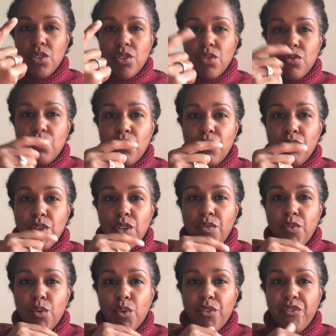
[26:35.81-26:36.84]
two, three,
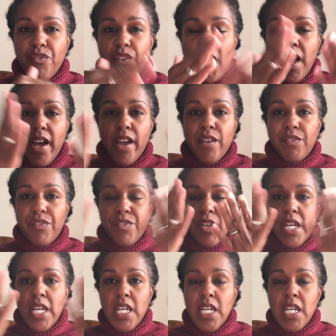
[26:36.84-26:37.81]
four, five,